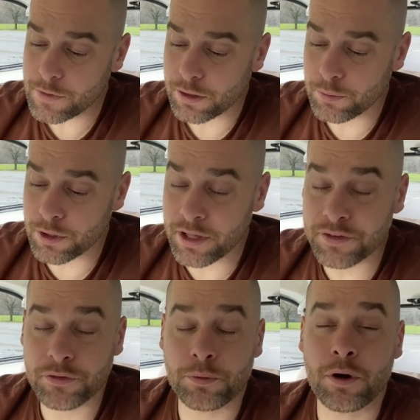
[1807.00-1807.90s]
well,
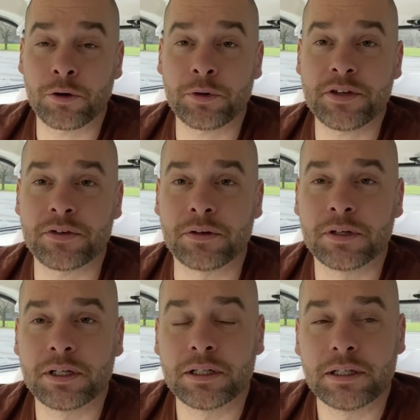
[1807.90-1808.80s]
that's the wrong
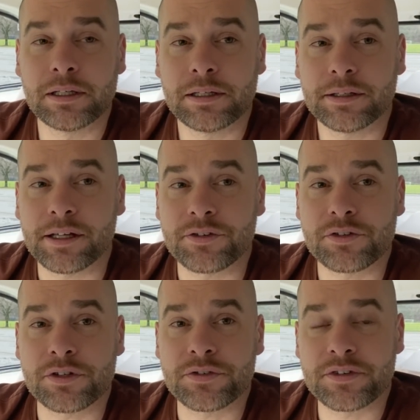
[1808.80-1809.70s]
reason. That's
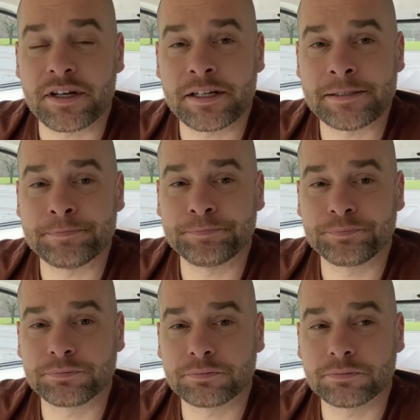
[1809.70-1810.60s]
just, you
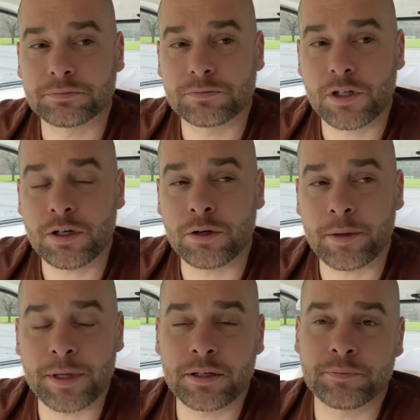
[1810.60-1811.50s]
know, I
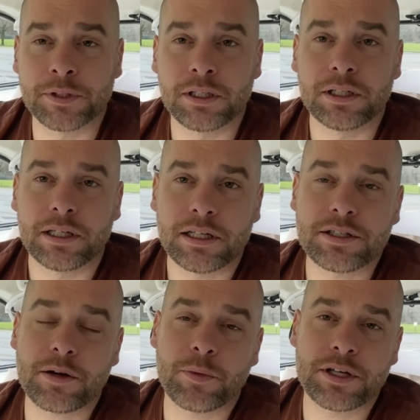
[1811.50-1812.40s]
mean, in
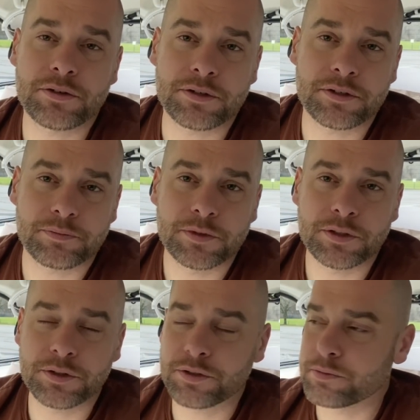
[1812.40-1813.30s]
some ways
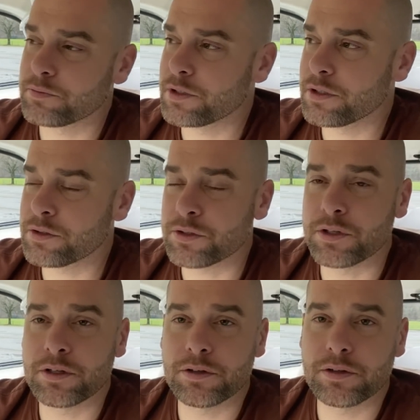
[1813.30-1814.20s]

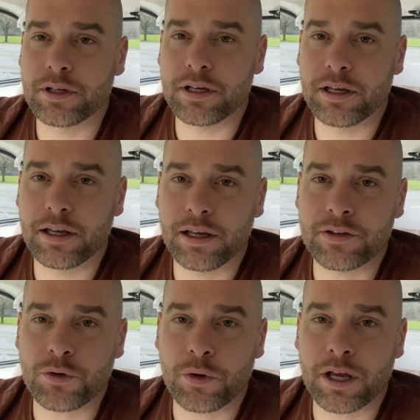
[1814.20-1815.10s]

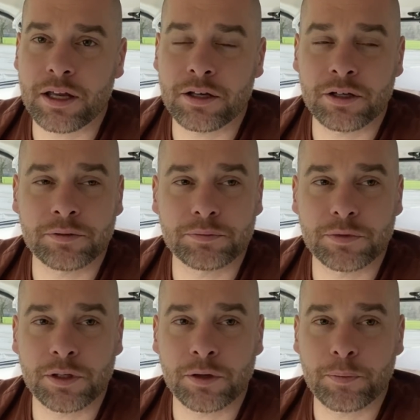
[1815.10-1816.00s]
it's okay to,
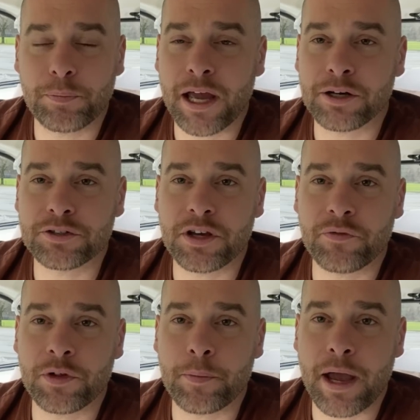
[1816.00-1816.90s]
you know, pat yourself
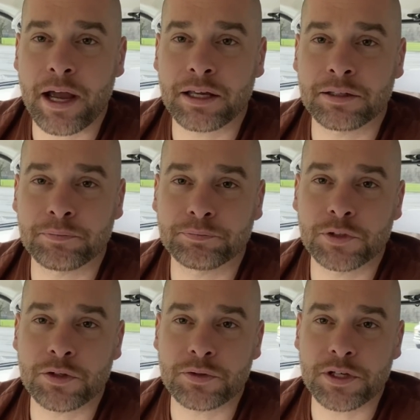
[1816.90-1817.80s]
on the back and,
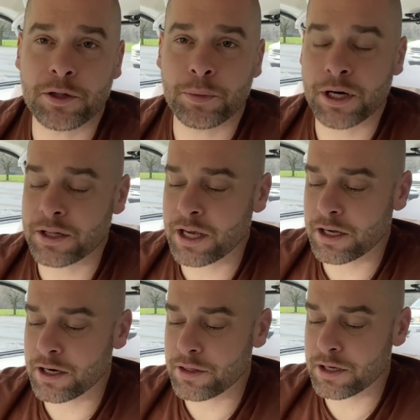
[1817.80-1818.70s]
you know, celebrate and that
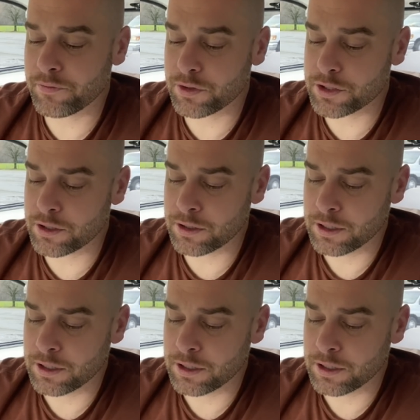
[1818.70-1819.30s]
kind of thing for sure.